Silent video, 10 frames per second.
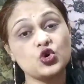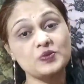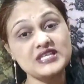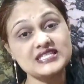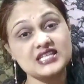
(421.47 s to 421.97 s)

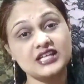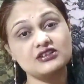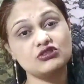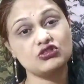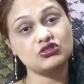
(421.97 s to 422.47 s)

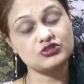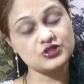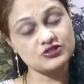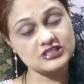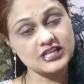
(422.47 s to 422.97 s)
homicidal or
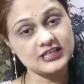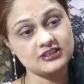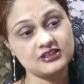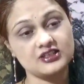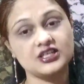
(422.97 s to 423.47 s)

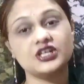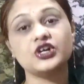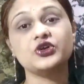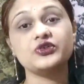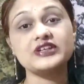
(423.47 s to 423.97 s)
suicidal,
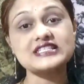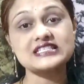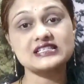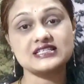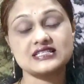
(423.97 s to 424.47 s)

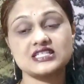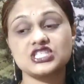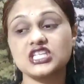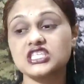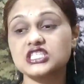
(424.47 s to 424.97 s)
restless,
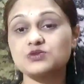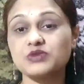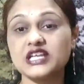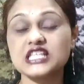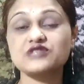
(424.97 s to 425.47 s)
changes
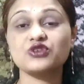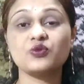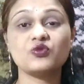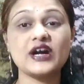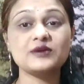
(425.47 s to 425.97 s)
place from
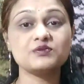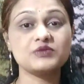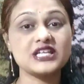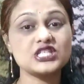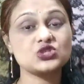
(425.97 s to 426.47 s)
one
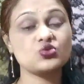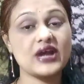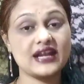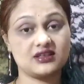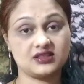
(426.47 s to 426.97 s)
place to
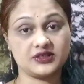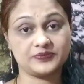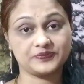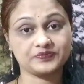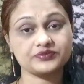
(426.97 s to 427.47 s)
another,
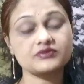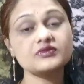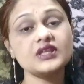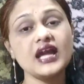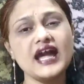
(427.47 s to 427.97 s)

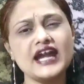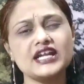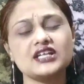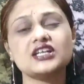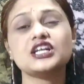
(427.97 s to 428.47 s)

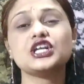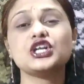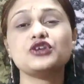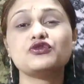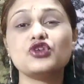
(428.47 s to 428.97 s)
and
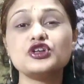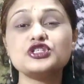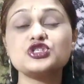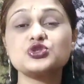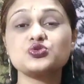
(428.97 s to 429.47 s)
he
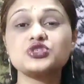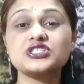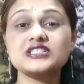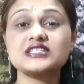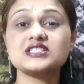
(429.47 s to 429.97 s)
wants to
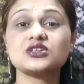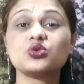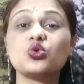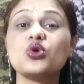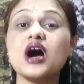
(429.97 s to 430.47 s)
just
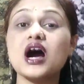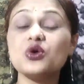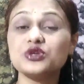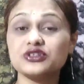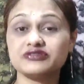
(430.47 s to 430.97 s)
go
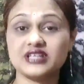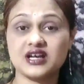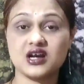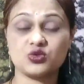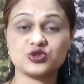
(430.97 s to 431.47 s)
out of the
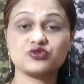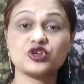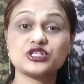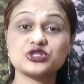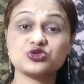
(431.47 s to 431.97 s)
house,
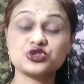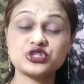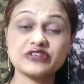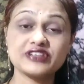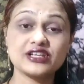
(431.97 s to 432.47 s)
wants to
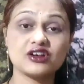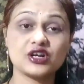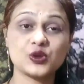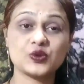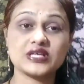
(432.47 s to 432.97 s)
travel
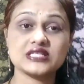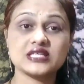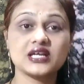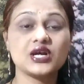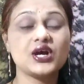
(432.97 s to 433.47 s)
always,
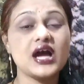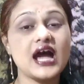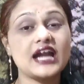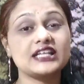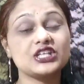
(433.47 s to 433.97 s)

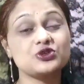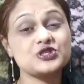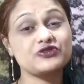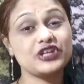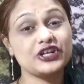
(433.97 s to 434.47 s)
and there is
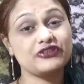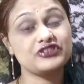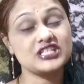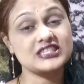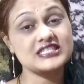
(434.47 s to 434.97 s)
fear of
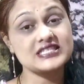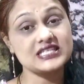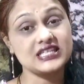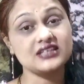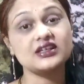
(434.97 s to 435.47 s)
death
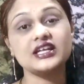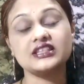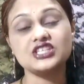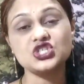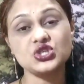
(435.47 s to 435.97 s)
seen in
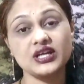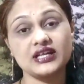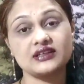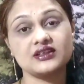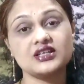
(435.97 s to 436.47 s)
the
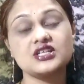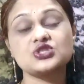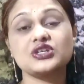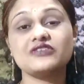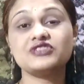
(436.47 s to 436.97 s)
child. So
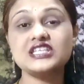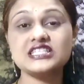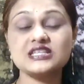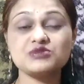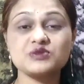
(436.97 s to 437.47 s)
if these
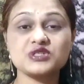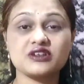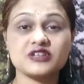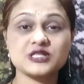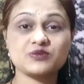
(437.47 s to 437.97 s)
symptoms
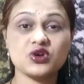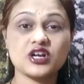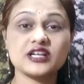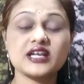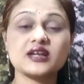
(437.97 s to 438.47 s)

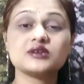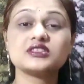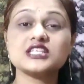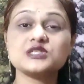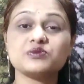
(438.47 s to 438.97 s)
correspond,
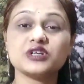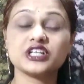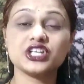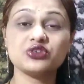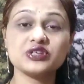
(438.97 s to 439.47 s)
this
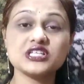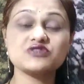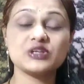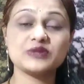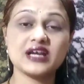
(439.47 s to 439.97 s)
mercurius
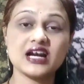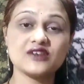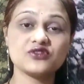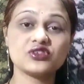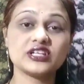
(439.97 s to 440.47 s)
will be
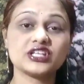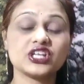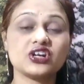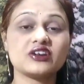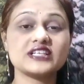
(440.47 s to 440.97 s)
helpful in
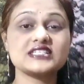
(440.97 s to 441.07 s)
curing